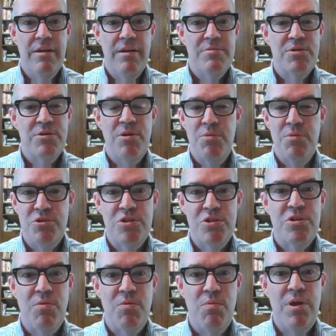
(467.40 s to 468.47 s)
so it was
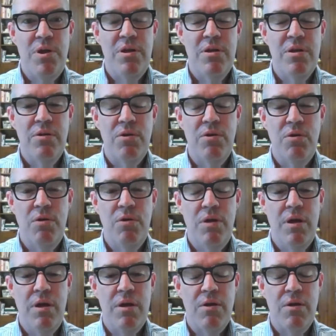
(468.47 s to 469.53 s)
just a real,
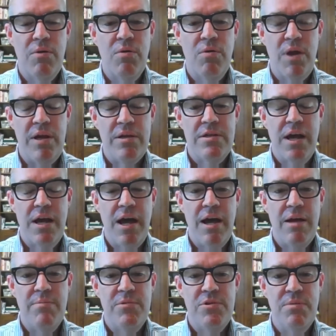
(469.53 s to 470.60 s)
you know, great
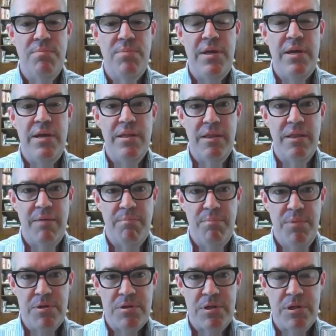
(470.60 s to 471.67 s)
time to be in that
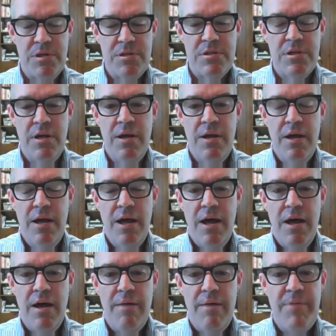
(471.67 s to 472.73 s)
business.
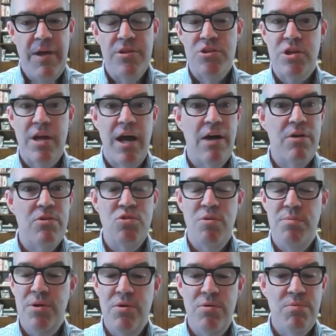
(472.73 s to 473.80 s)
And the Chicago
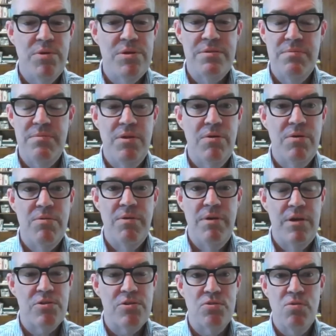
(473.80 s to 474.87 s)
Tribune was, you know,
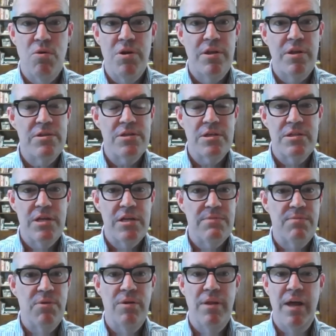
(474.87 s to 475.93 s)
extraordinarily
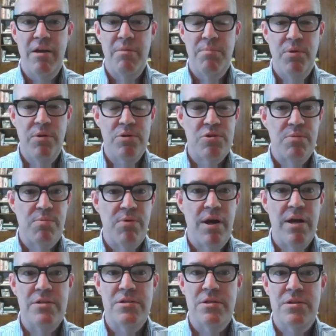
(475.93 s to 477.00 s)
successful. A lot of Pulitzer
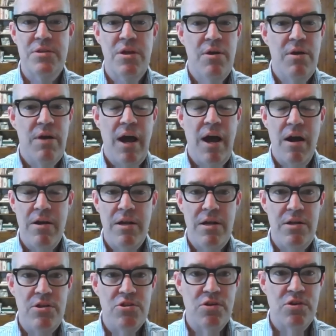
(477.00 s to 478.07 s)
Prizes,
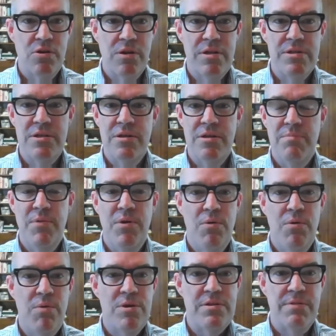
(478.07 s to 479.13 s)
hard-hitting journalism,
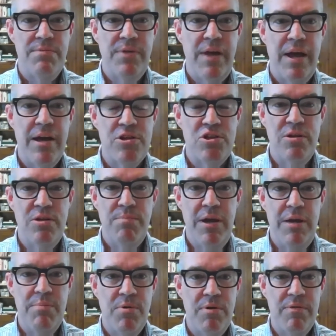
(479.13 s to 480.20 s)
was the flagship
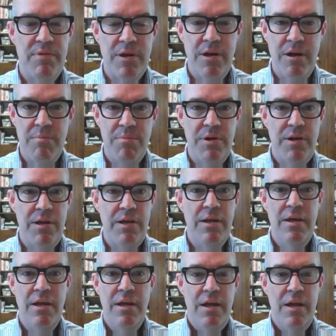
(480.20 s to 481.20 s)
paper of the company,